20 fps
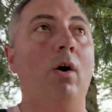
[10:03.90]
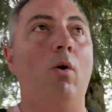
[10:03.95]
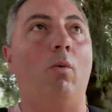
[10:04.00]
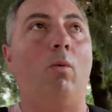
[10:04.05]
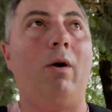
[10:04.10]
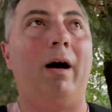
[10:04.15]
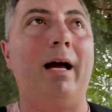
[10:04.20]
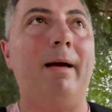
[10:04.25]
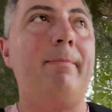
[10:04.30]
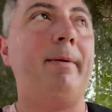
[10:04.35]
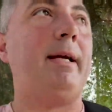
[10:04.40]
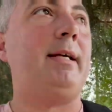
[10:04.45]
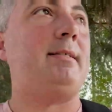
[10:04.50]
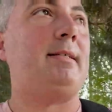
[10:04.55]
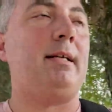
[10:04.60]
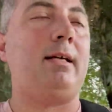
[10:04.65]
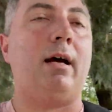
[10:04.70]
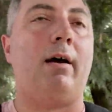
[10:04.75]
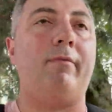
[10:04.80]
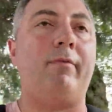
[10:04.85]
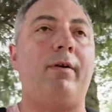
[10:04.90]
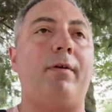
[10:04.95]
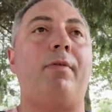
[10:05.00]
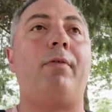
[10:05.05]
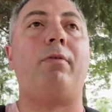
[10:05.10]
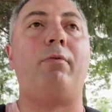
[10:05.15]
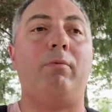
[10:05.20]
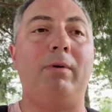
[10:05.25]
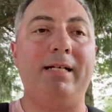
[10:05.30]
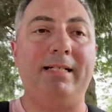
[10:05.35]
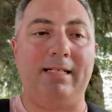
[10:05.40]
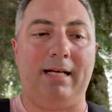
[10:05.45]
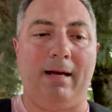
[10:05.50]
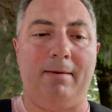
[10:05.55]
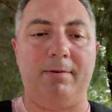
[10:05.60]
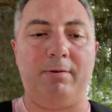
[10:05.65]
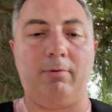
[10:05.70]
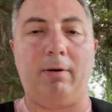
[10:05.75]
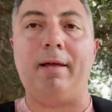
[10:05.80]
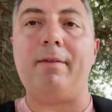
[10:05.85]
Why? Because they cover 3
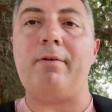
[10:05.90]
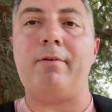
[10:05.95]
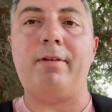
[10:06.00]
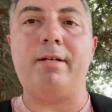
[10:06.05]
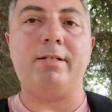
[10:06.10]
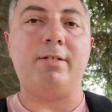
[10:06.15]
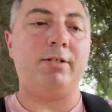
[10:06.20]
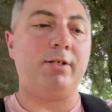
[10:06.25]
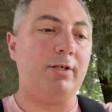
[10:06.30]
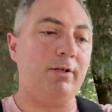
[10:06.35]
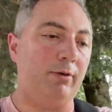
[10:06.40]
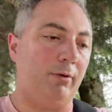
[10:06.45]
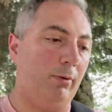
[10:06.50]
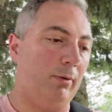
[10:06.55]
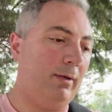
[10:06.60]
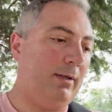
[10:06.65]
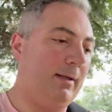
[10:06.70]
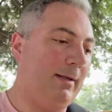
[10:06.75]
types rather than 2.